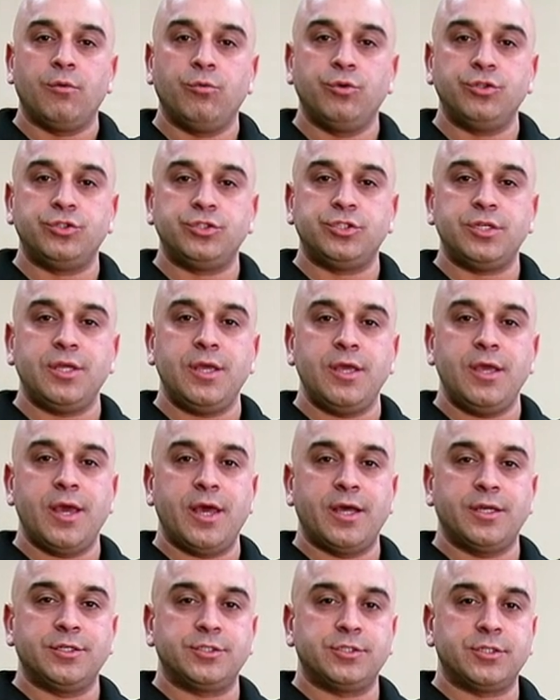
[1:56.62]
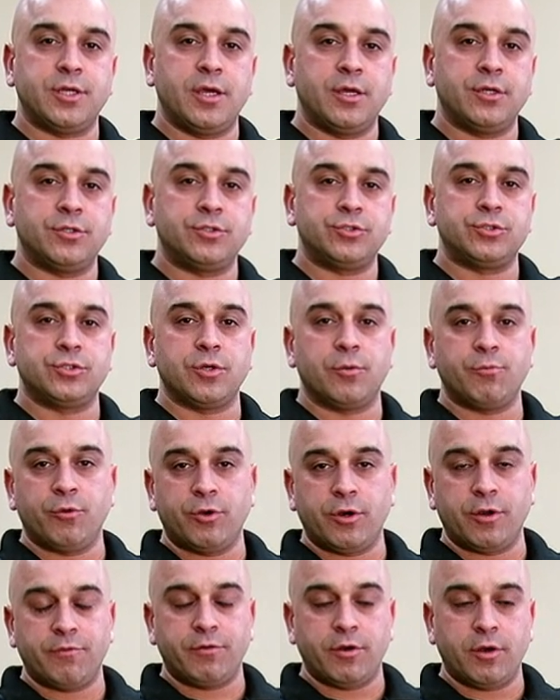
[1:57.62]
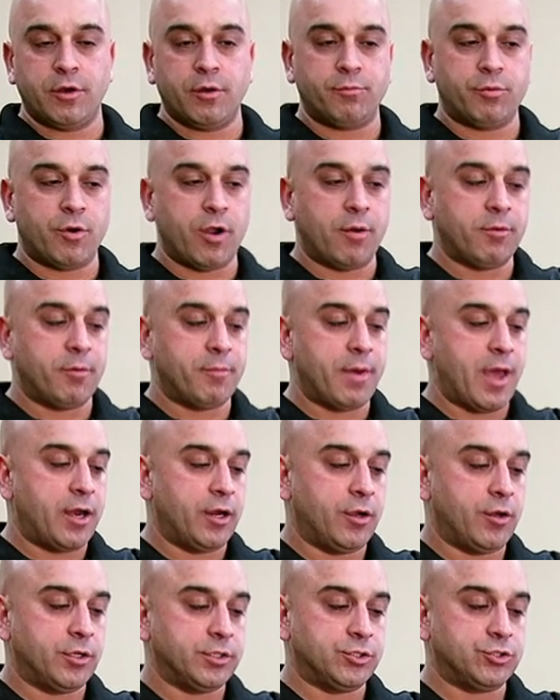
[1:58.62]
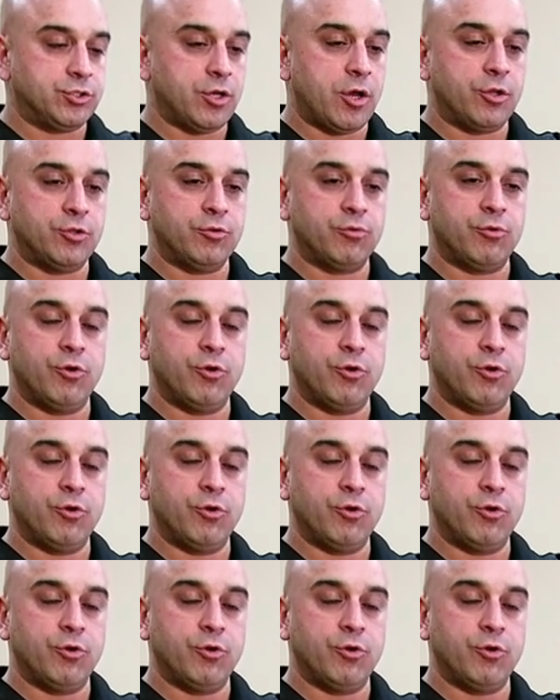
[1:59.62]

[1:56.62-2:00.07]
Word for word: would see as somewhat of a problematic at the side of the